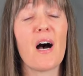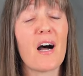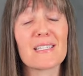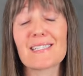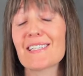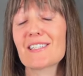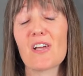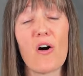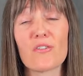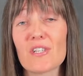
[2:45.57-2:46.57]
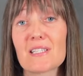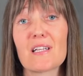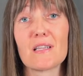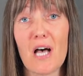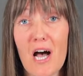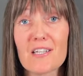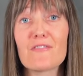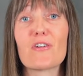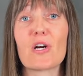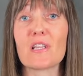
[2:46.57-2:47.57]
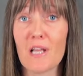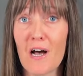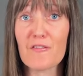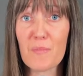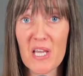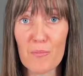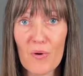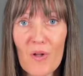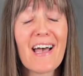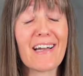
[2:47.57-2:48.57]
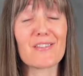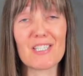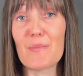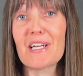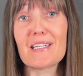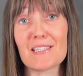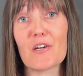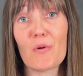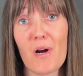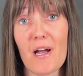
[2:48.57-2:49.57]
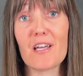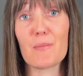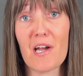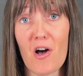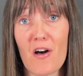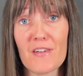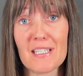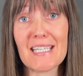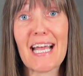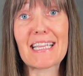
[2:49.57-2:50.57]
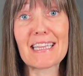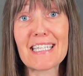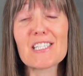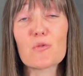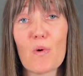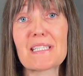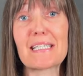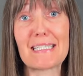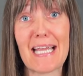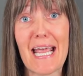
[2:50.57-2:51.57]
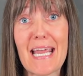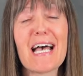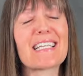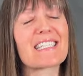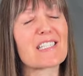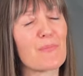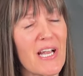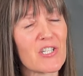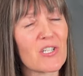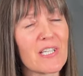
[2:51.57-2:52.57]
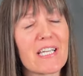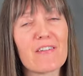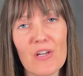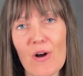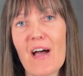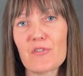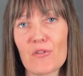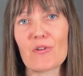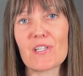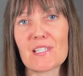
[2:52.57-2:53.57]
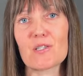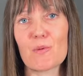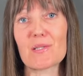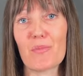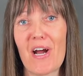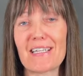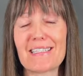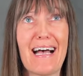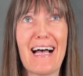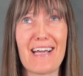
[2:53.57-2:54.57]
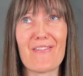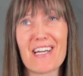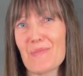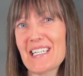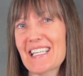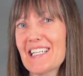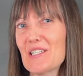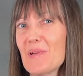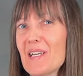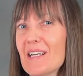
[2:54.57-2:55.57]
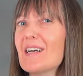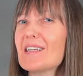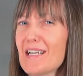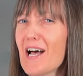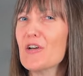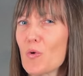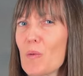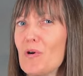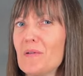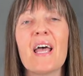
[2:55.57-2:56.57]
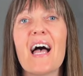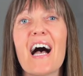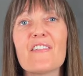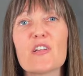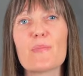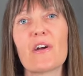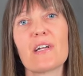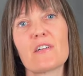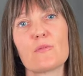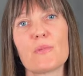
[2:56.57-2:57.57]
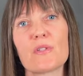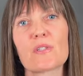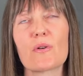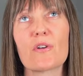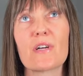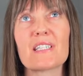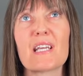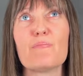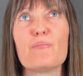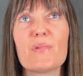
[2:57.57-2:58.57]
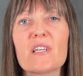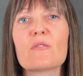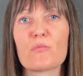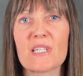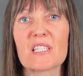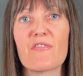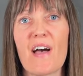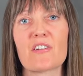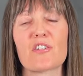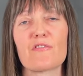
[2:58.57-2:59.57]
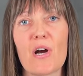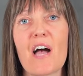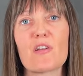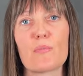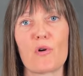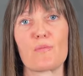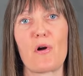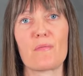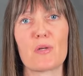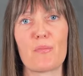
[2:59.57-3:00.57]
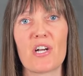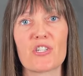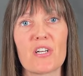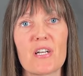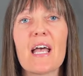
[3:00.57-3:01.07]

Honestly, it's all just a lot for a lot of people, and if somebody doesn't cry, cry in my office at least once a day, especially if they're after 36 weeks pregnant, I find my day to be not normal. Having perinatal mood disorder is a big risk factor for having postpartum depression.